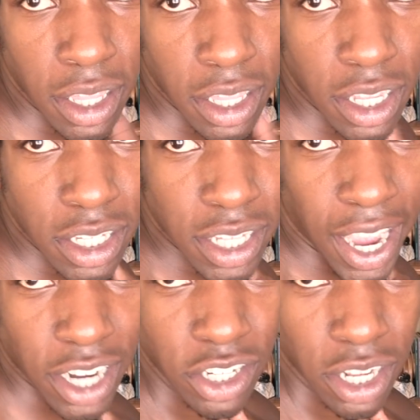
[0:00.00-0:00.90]
this is
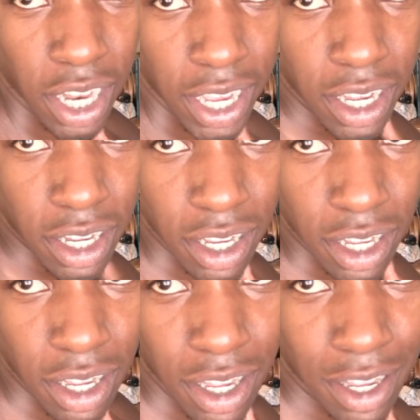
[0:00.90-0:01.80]
actually like
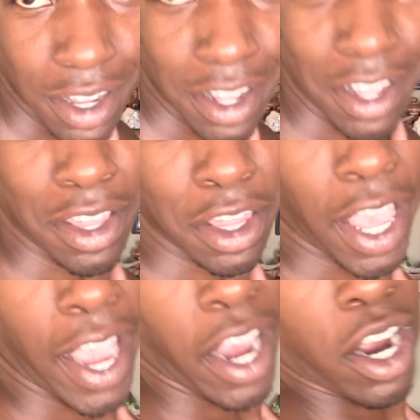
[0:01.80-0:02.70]

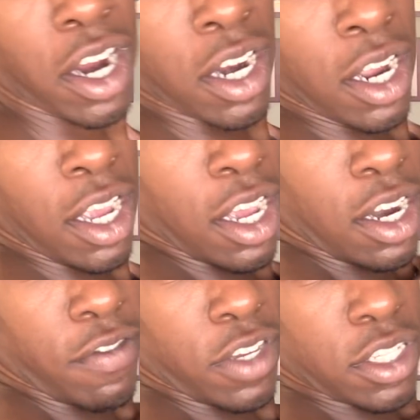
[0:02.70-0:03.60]
there. I don't
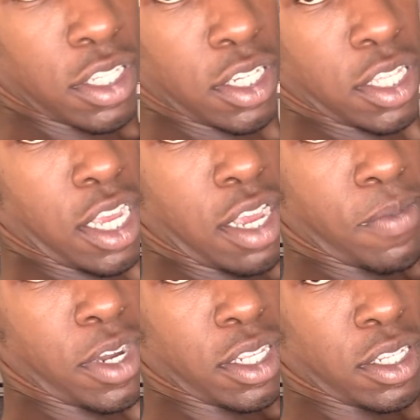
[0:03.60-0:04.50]
know if you can see that,
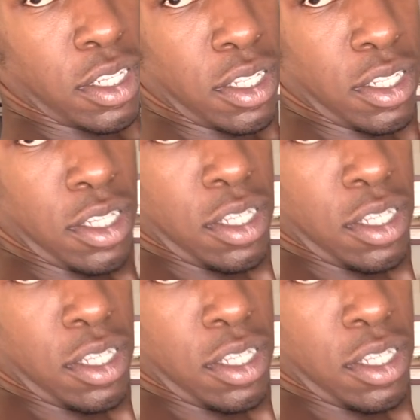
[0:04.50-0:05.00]
but it's,